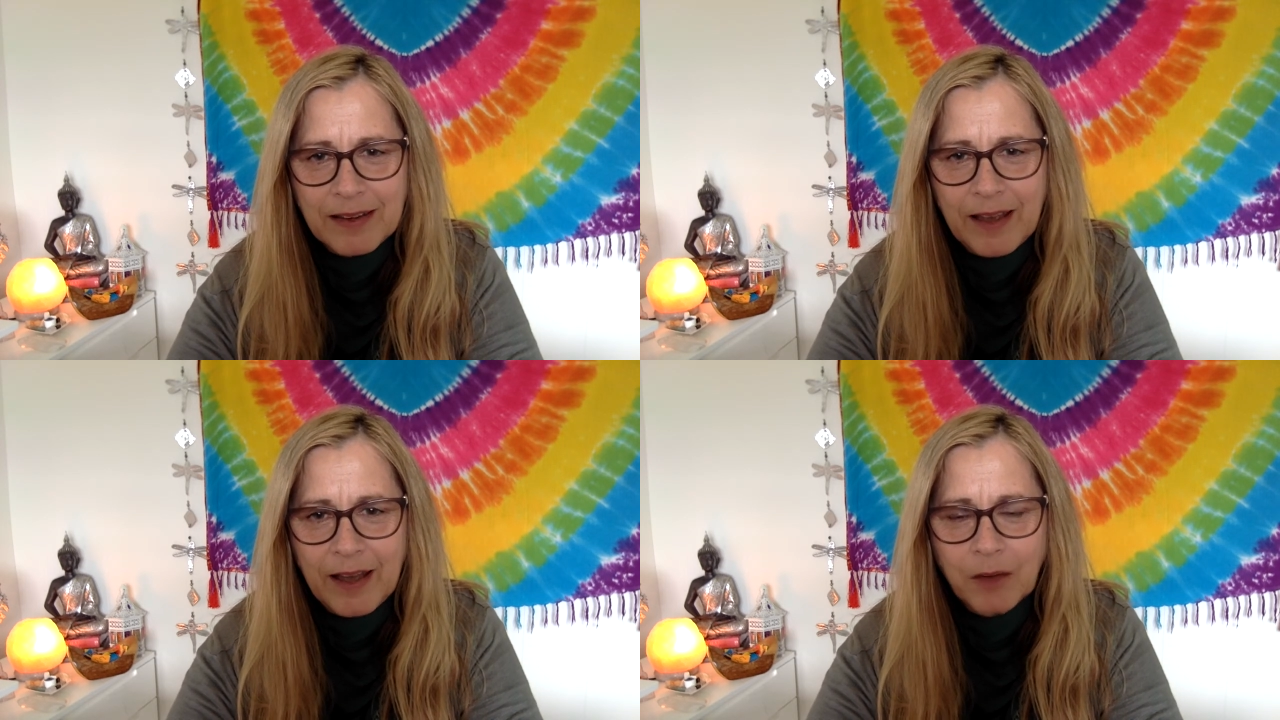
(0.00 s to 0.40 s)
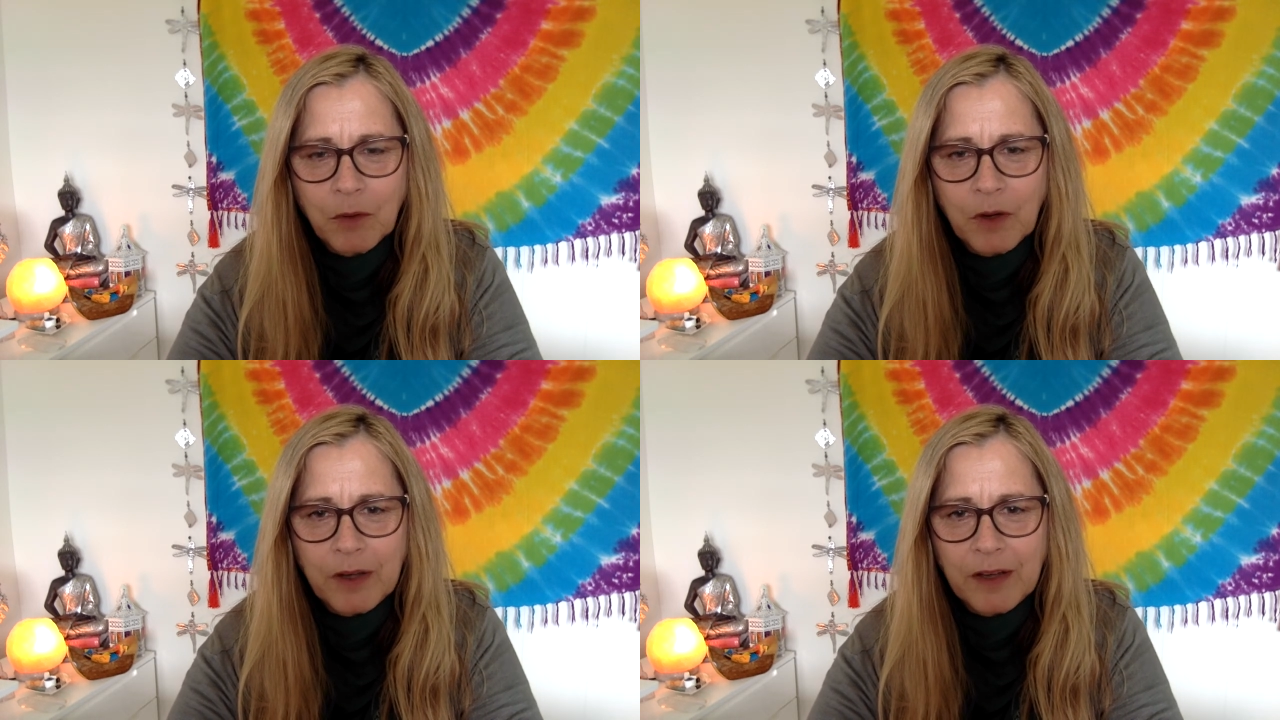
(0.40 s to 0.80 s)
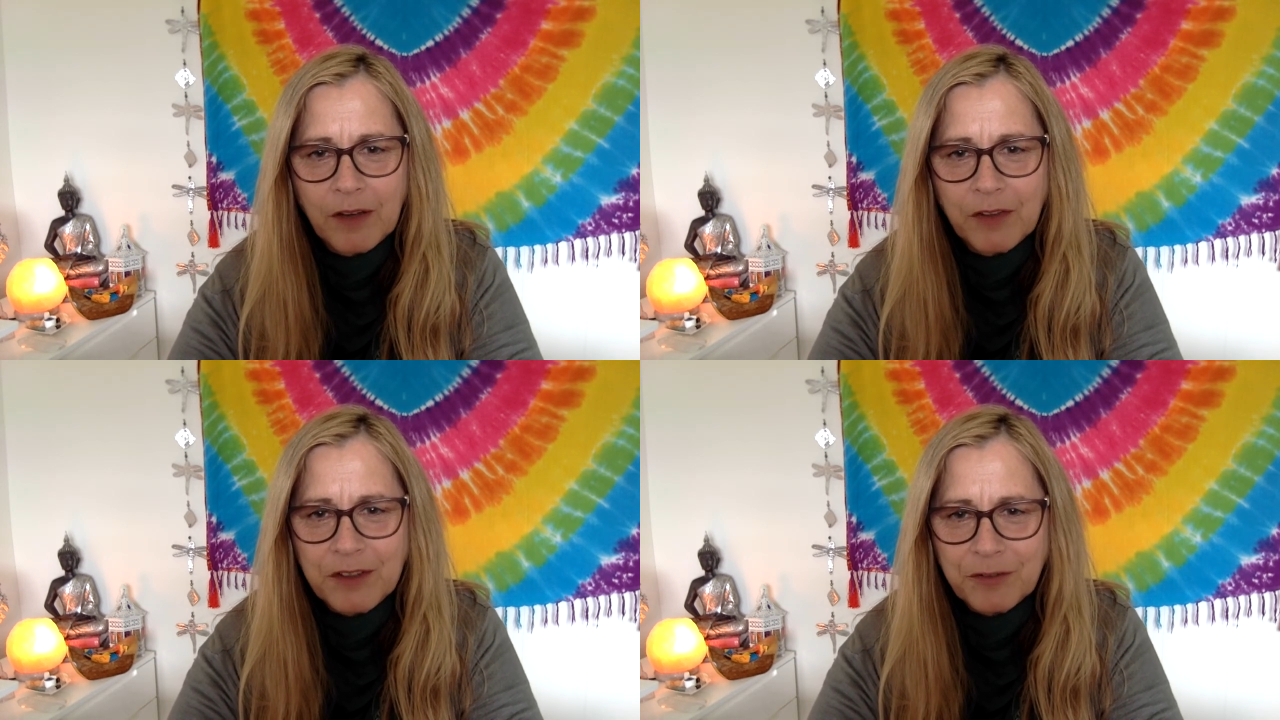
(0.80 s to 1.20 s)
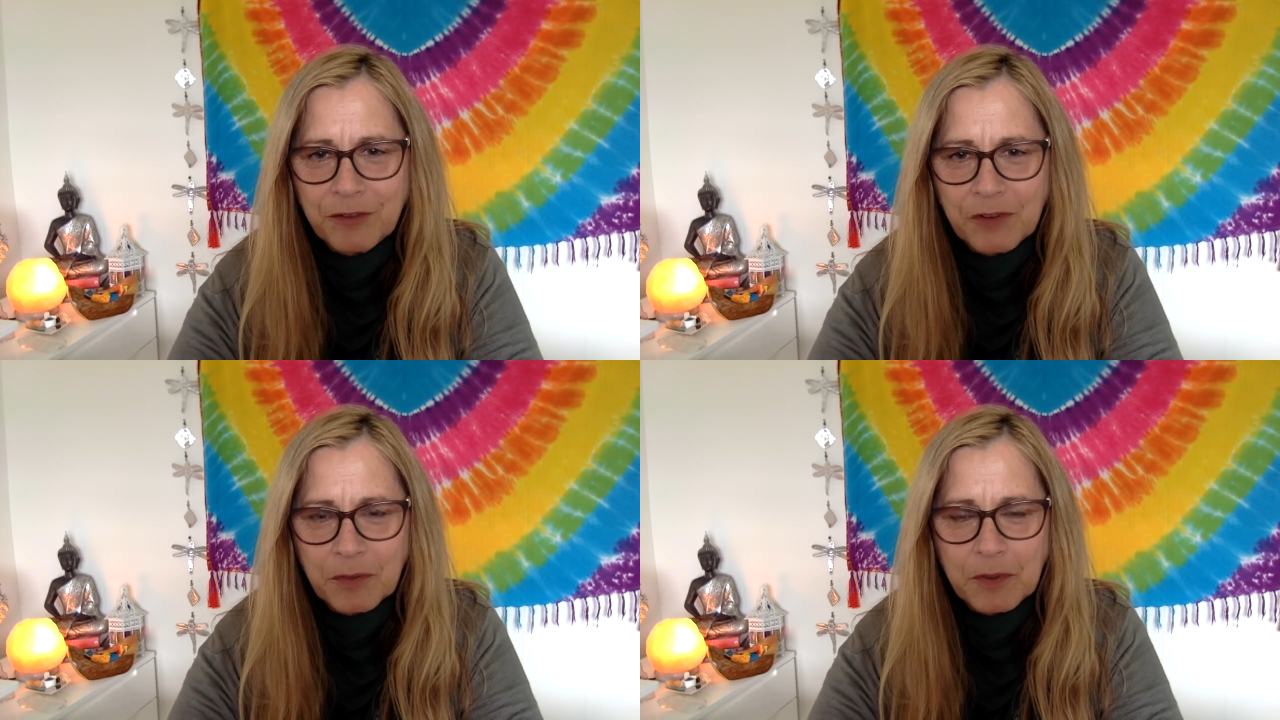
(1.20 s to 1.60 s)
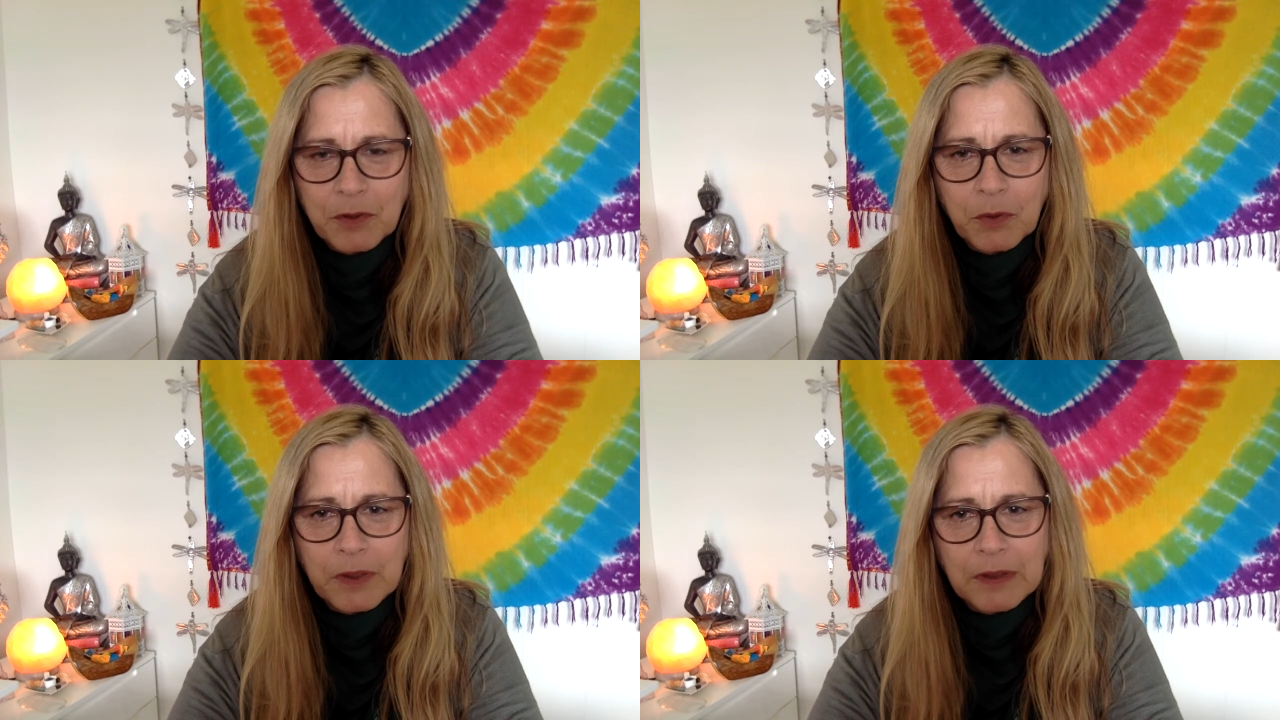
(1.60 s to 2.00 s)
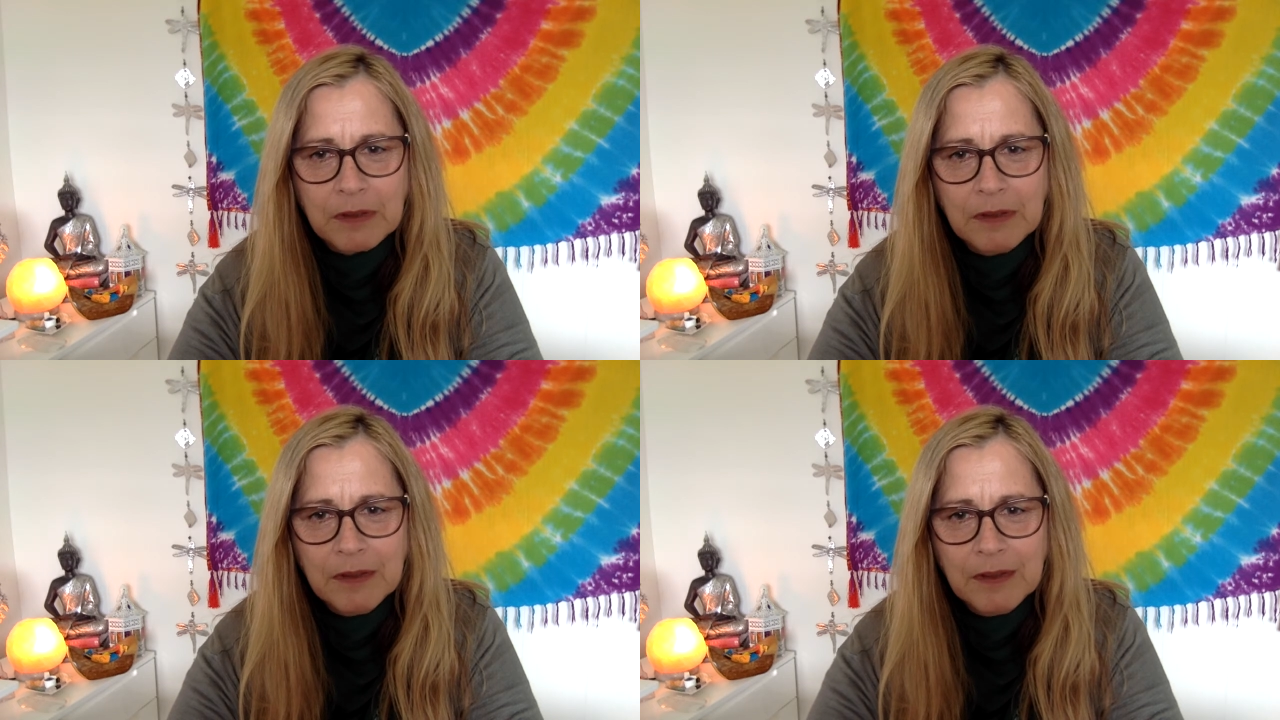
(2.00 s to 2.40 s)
how do I know the difference between